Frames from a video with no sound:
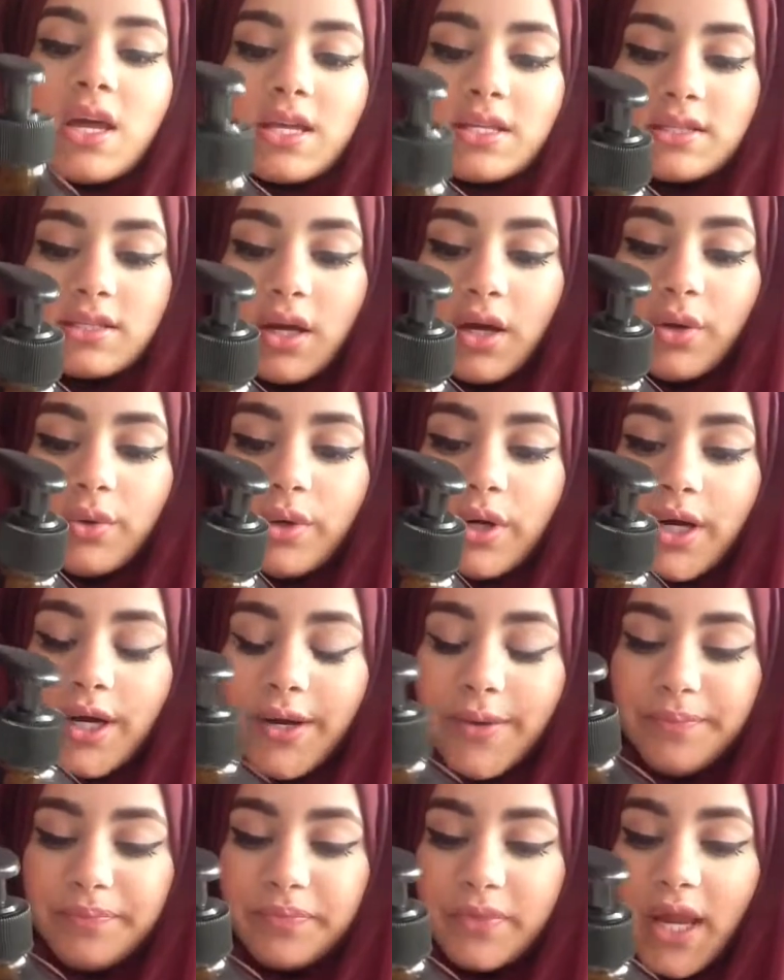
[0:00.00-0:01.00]
So
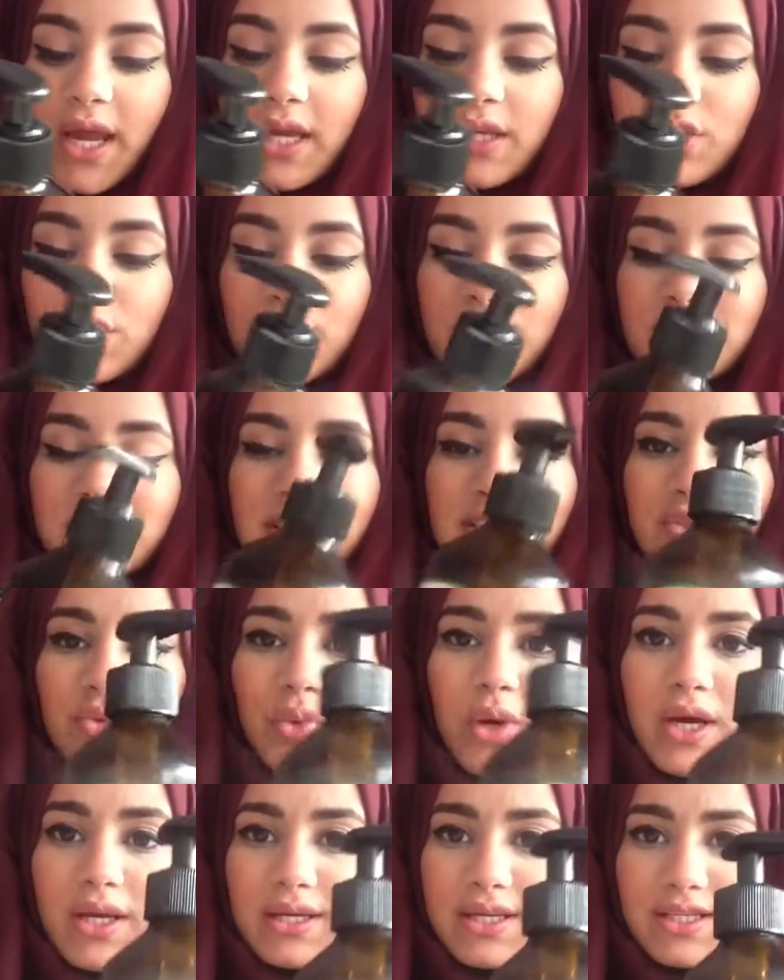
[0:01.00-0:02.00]
I use this
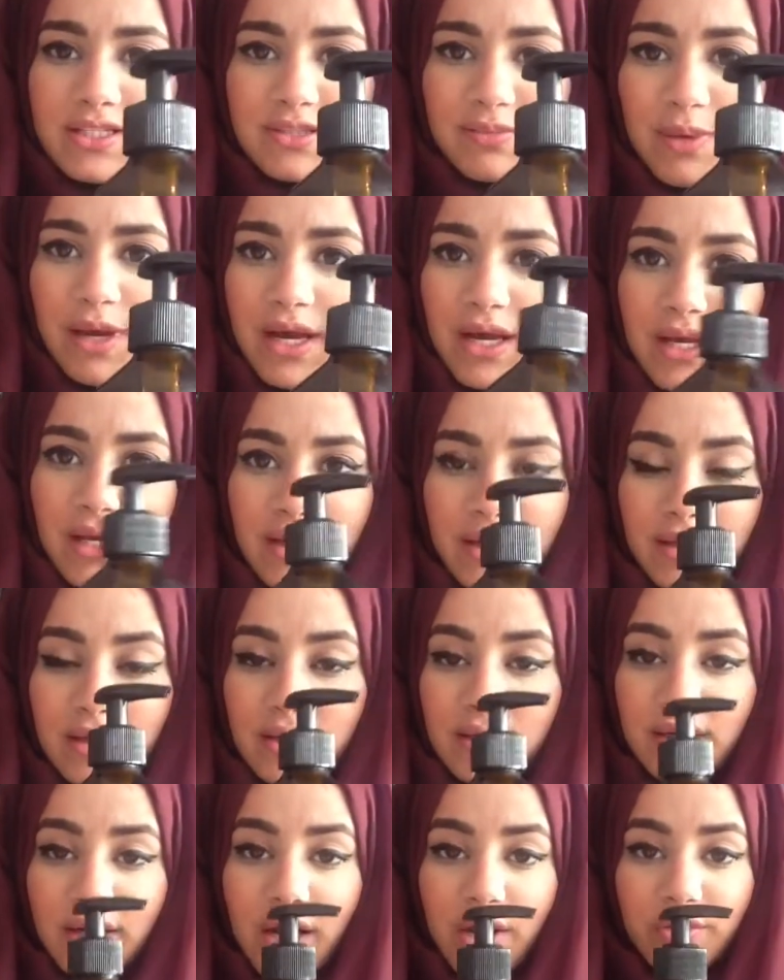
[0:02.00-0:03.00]
one. It's by
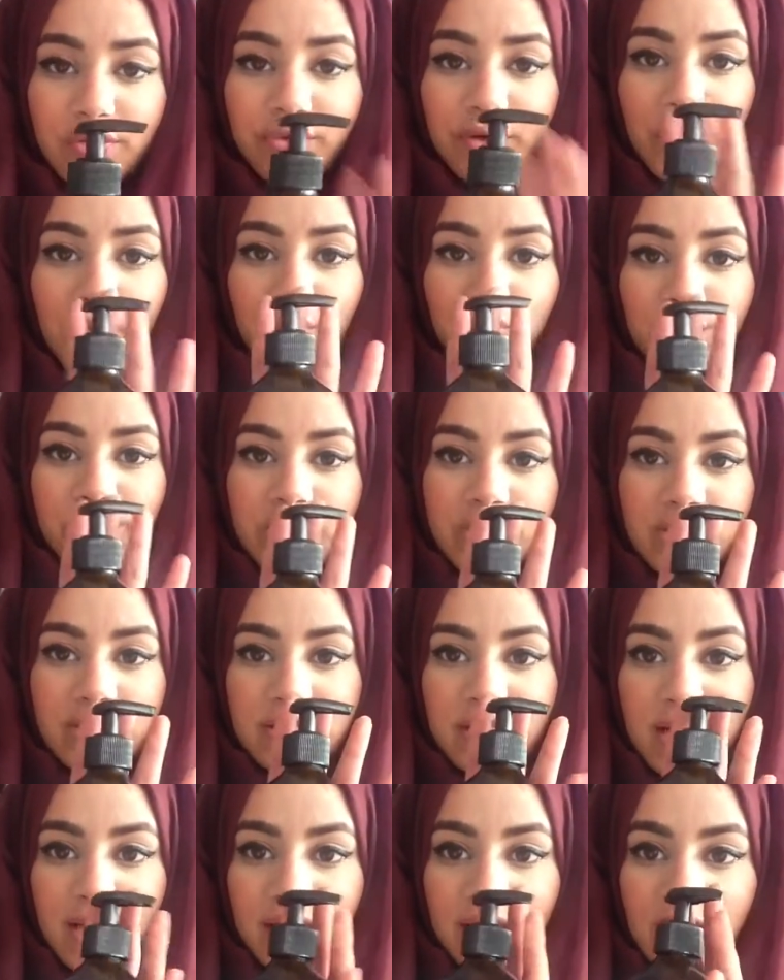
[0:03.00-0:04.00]
Kruidvat, which
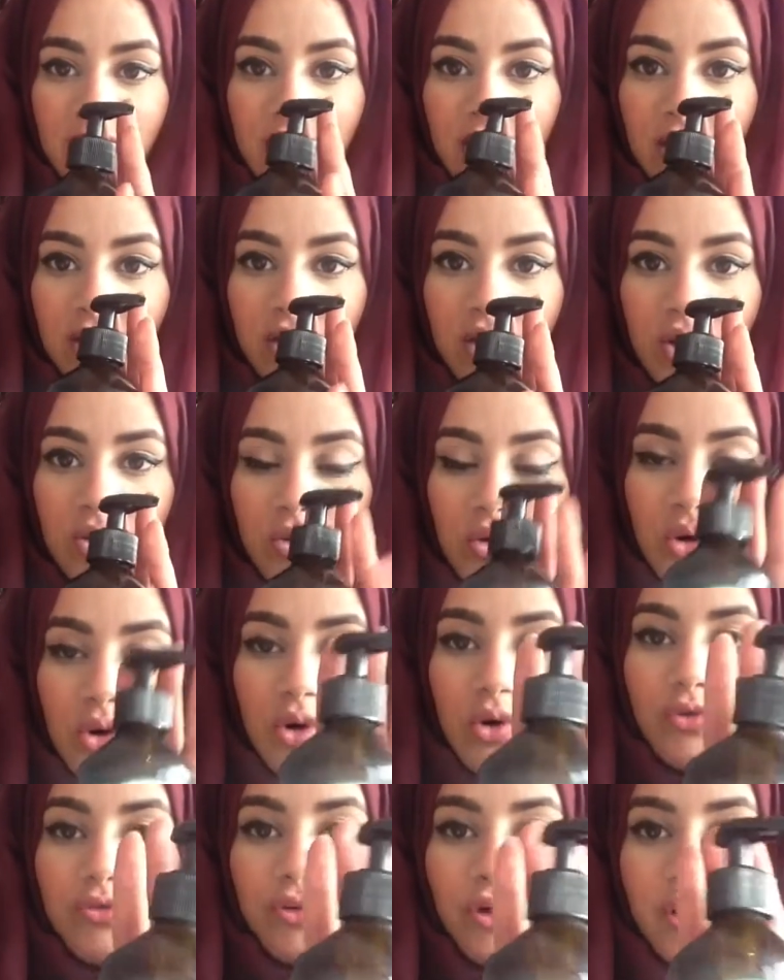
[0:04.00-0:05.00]
is like a
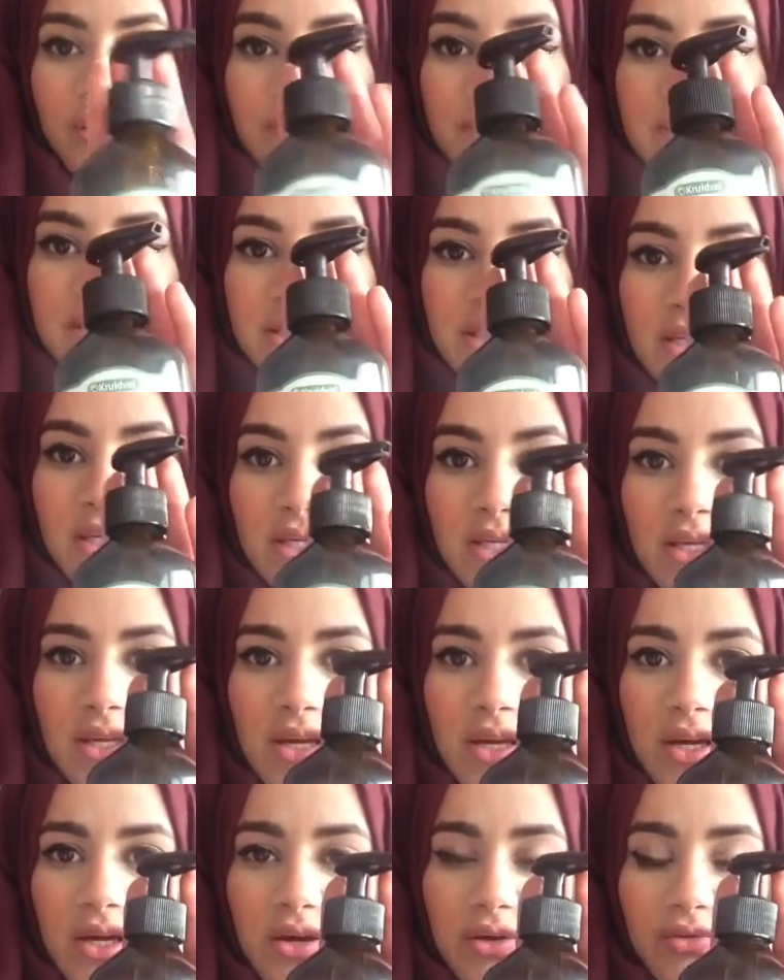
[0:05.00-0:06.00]
local pharmacy,
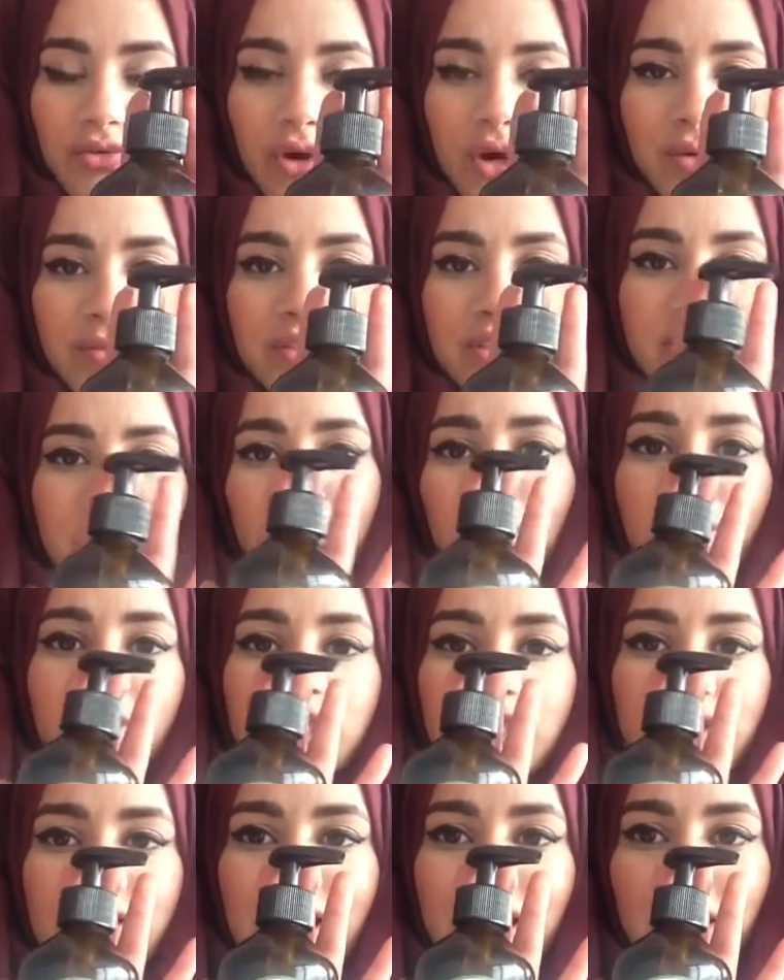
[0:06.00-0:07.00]

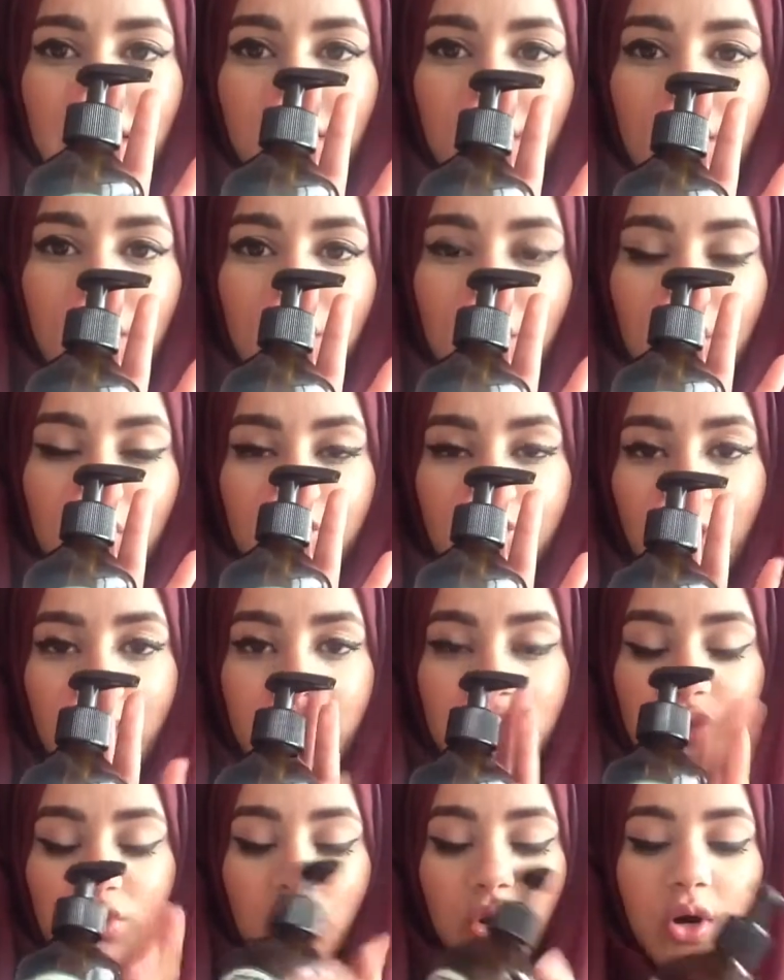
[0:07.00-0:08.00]
which is like a local
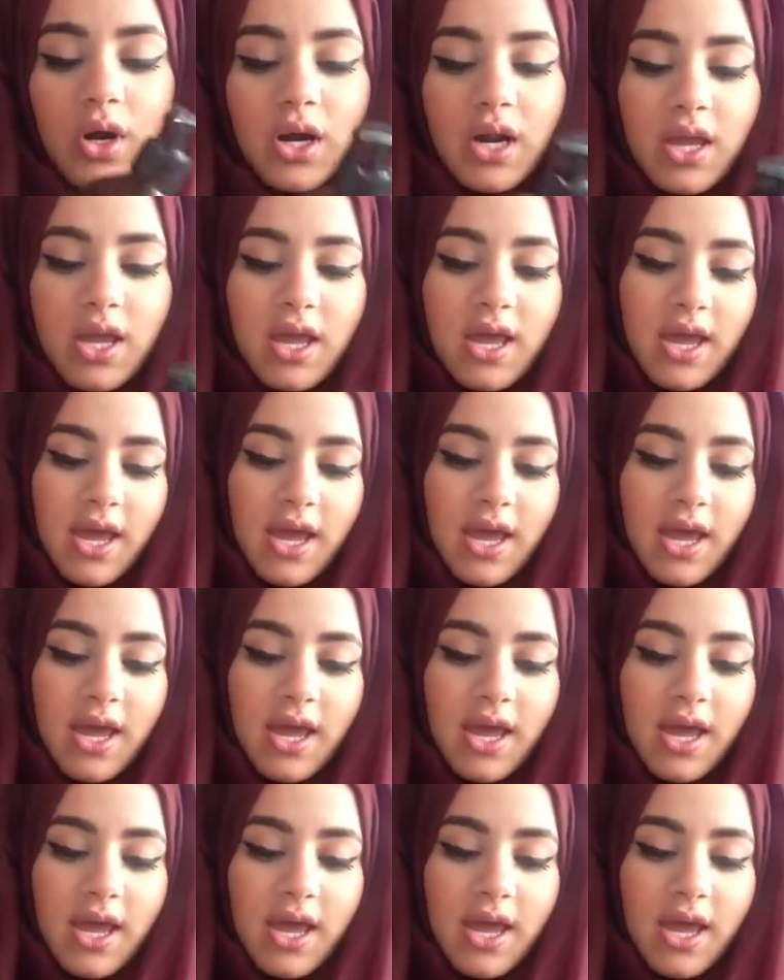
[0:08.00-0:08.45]
drugstore.